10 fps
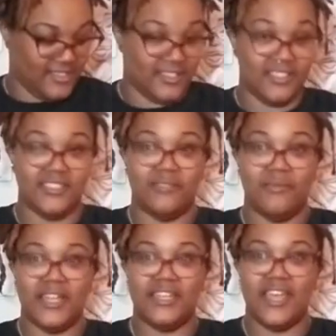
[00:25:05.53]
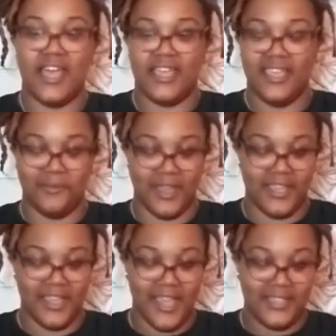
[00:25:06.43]
Jeez, I'm about to die.
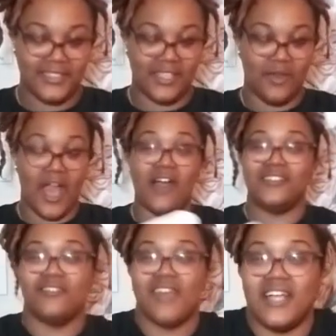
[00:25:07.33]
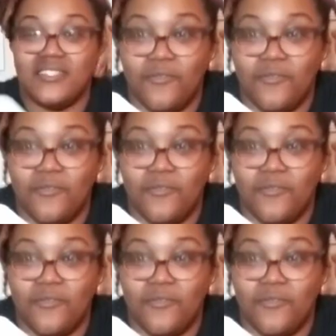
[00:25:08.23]
Anyway, so I also got some